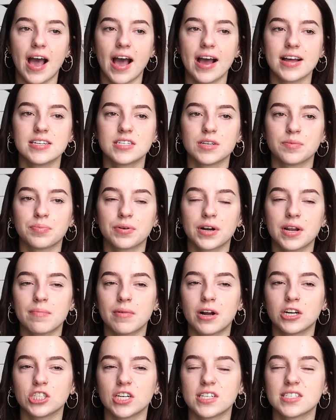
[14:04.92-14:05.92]
and pretty
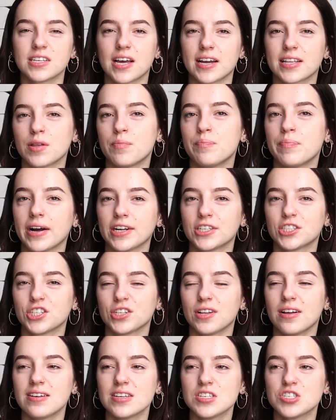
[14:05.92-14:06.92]
much it's like The
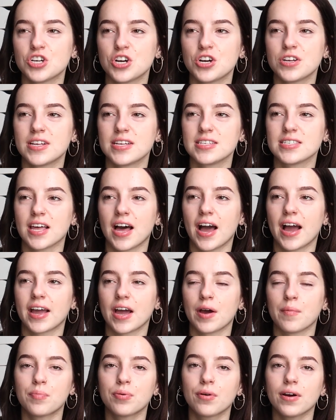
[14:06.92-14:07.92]
Bachelor. So there's
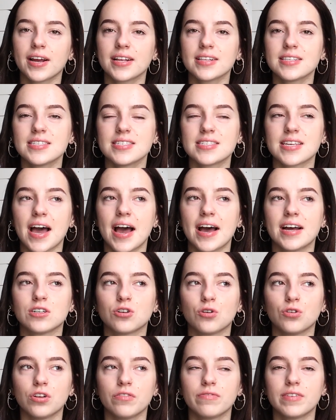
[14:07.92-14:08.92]
like a prince, and
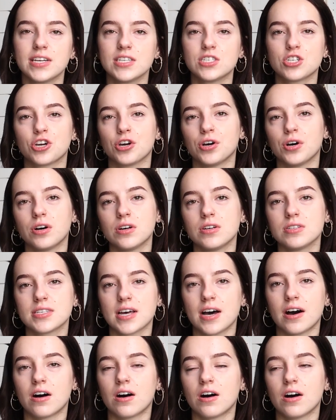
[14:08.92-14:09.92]
all of these girls
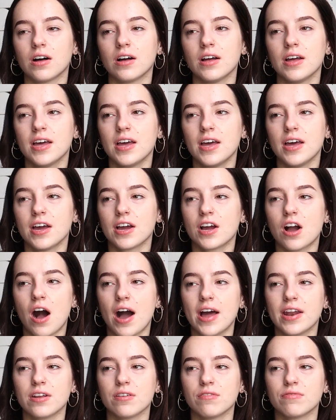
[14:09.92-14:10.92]
are
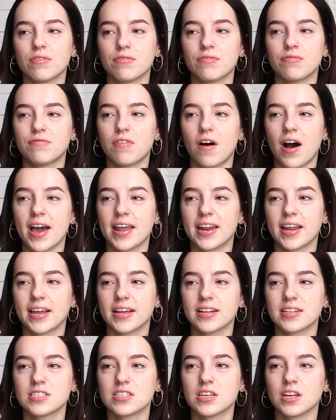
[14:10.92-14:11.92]
kind of
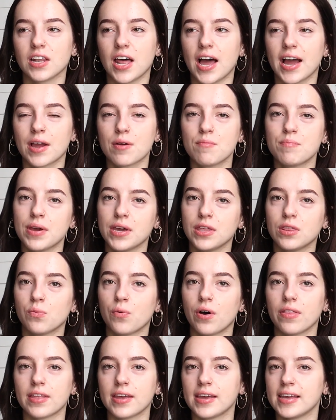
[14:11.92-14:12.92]
fighting to like be the
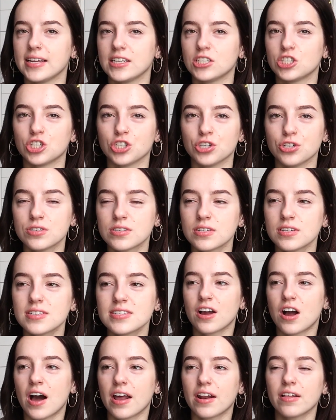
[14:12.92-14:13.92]
one that he chooses,
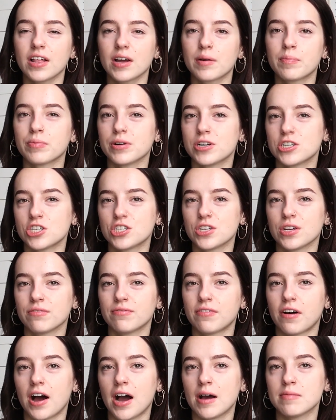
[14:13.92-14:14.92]
kind of like Bridgerton
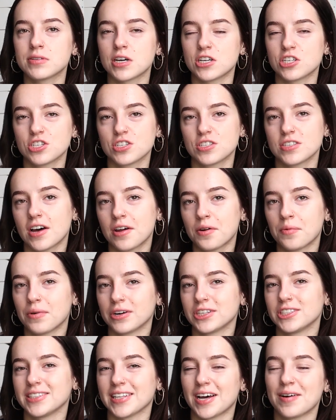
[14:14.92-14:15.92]
vibes. I just started
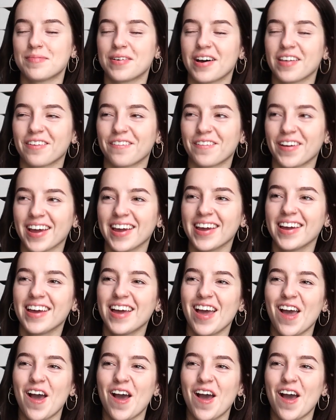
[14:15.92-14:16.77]
watching that, by the way.